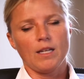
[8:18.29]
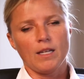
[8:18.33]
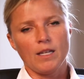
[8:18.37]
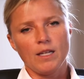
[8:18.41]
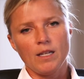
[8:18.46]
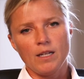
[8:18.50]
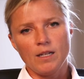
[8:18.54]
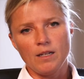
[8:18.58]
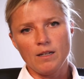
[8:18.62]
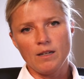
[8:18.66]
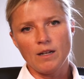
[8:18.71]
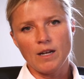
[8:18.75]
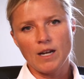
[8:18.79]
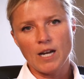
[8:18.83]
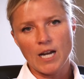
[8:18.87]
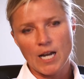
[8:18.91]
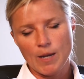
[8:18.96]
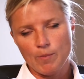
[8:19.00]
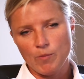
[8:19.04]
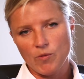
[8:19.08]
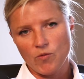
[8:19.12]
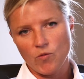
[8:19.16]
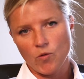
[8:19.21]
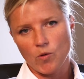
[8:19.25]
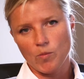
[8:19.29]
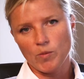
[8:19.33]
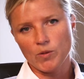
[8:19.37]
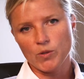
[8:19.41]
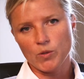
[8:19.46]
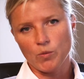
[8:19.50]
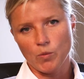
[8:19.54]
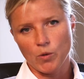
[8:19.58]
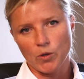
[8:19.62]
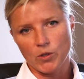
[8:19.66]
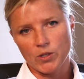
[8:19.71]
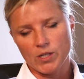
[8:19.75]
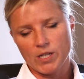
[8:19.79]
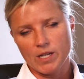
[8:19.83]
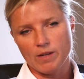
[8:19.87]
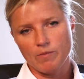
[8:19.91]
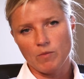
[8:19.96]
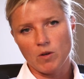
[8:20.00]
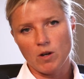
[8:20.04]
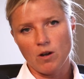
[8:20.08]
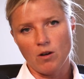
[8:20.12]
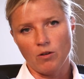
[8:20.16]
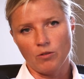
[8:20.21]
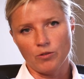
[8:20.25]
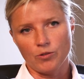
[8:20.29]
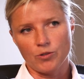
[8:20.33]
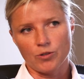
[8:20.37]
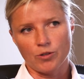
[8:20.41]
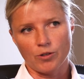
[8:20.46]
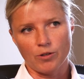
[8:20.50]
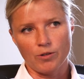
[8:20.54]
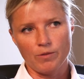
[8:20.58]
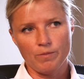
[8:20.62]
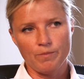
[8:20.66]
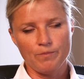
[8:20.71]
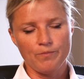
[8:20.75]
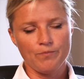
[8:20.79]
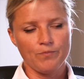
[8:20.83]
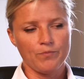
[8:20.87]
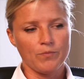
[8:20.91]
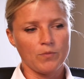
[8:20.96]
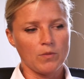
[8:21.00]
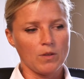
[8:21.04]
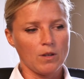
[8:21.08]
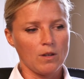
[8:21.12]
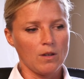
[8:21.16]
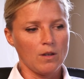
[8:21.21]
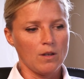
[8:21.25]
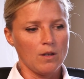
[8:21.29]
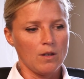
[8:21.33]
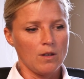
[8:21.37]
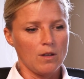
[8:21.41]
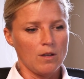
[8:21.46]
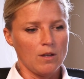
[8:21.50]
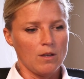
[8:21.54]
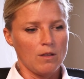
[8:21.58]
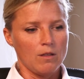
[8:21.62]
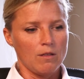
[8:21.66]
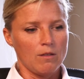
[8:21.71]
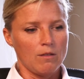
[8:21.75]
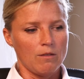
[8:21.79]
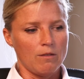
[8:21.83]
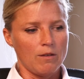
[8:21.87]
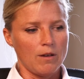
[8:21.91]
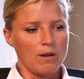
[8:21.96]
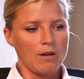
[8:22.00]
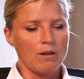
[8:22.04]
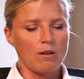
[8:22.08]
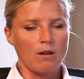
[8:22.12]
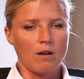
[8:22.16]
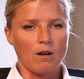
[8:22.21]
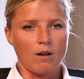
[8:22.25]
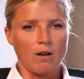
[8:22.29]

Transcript: In a high performance work team culture, there